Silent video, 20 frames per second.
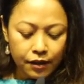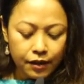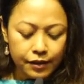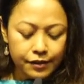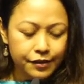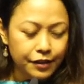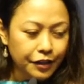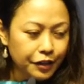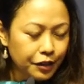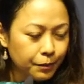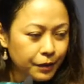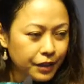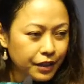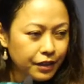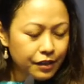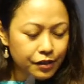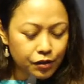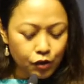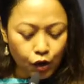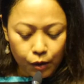
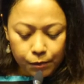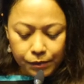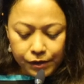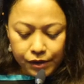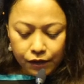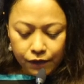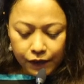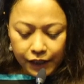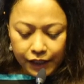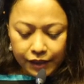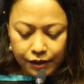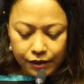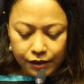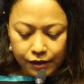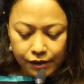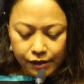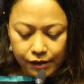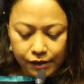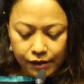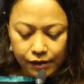ceremonies,
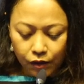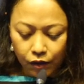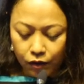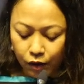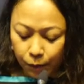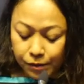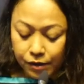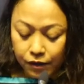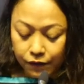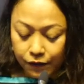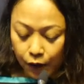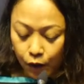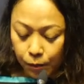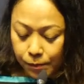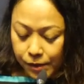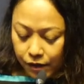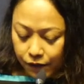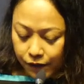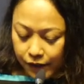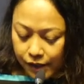observations, or
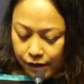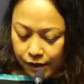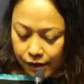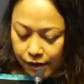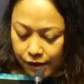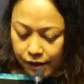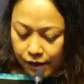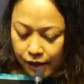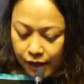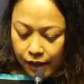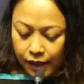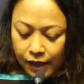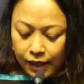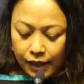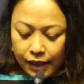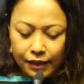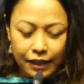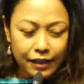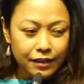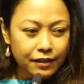observances
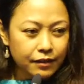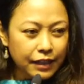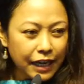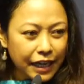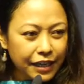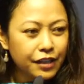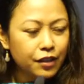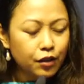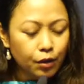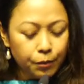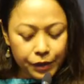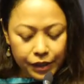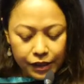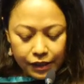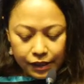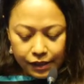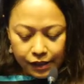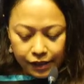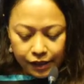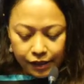that any
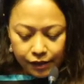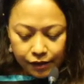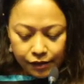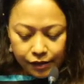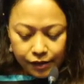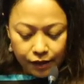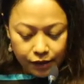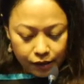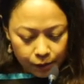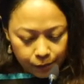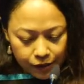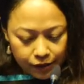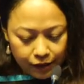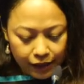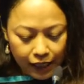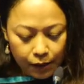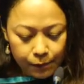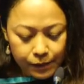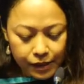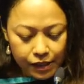community
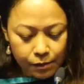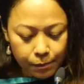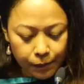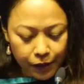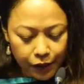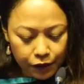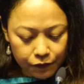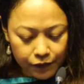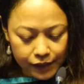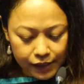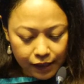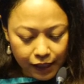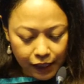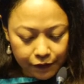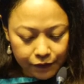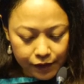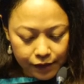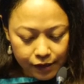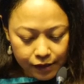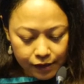circumscribes as part of its
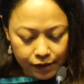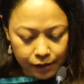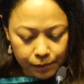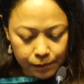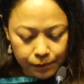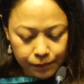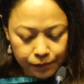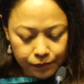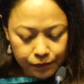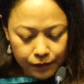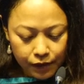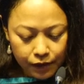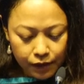life system.